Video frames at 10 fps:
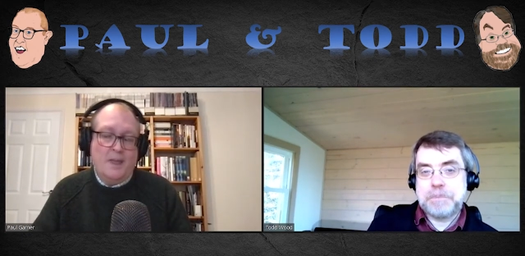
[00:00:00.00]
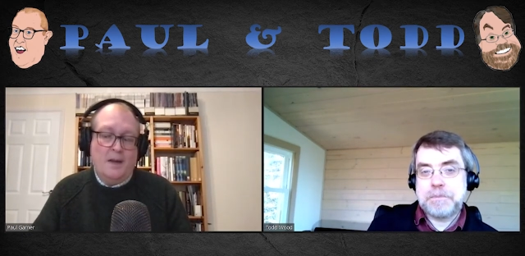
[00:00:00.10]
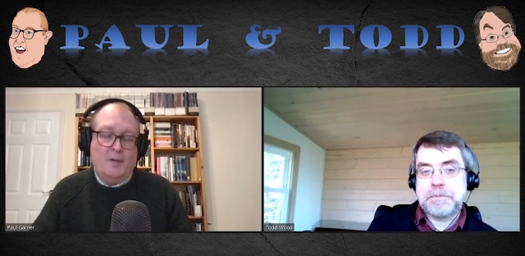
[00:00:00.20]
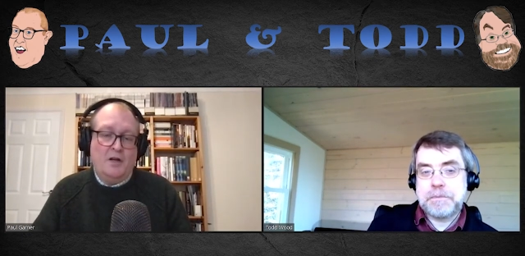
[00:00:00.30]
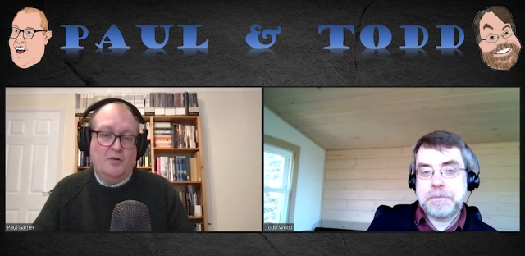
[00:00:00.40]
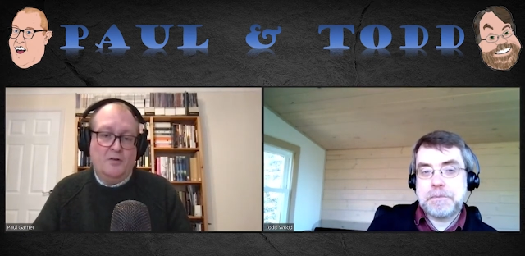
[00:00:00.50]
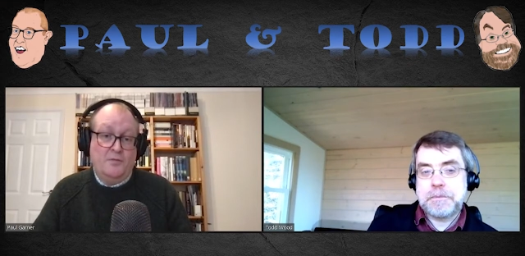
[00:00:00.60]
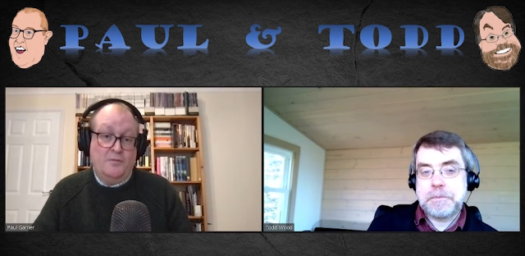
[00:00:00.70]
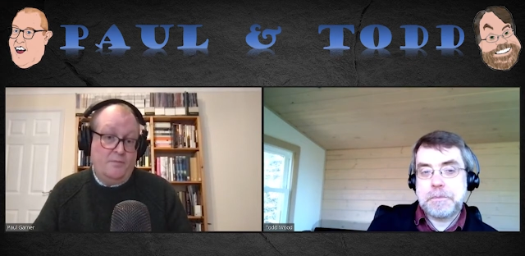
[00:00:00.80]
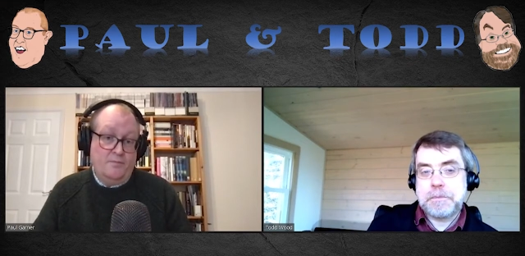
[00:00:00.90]
Speaker 1: because
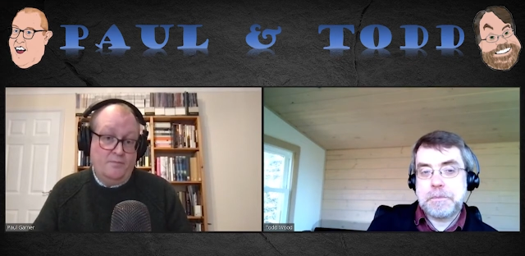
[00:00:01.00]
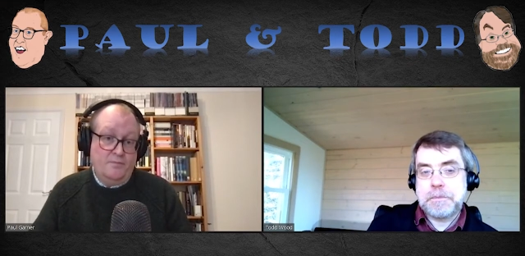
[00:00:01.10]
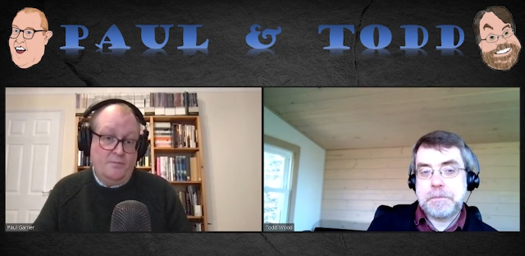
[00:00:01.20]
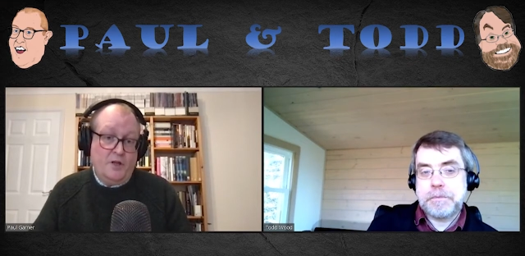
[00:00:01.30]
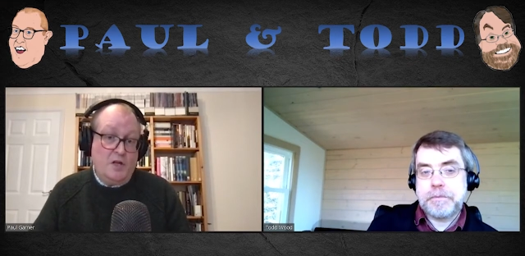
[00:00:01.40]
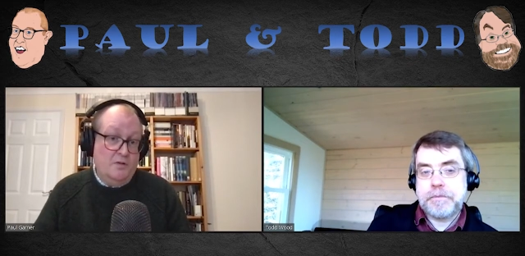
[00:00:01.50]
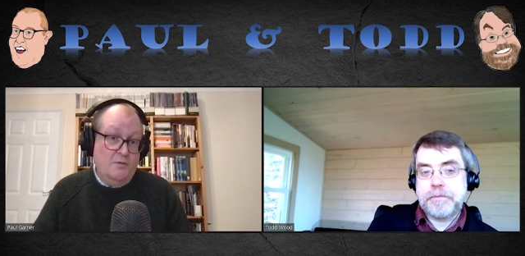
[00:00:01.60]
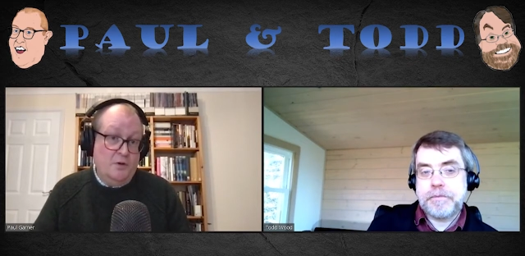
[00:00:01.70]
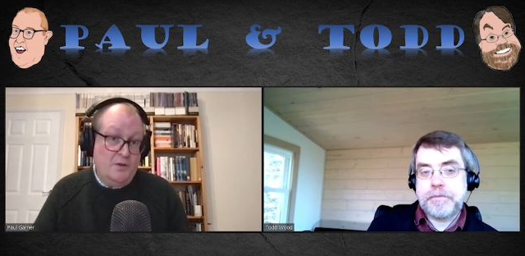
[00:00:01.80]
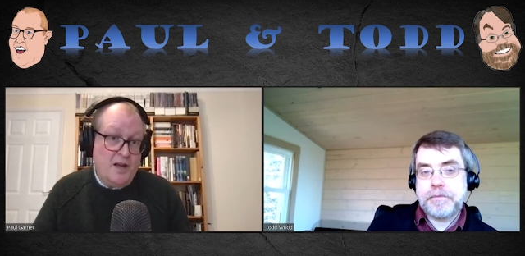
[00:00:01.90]
of the
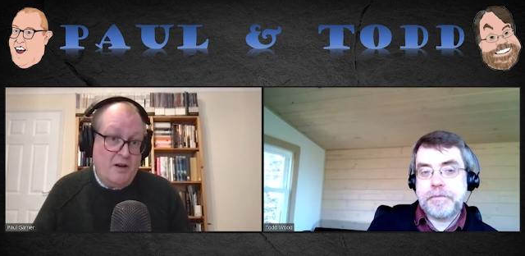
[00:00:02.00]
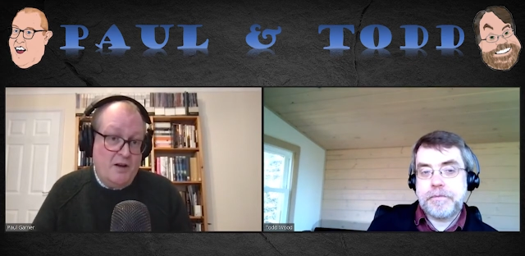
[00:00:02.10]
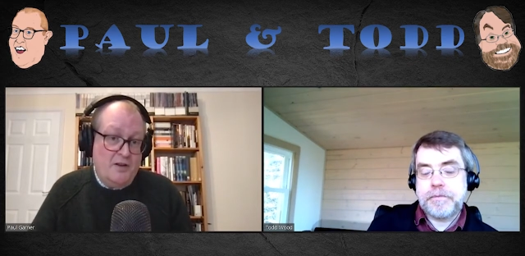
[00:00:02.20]
uniformitarian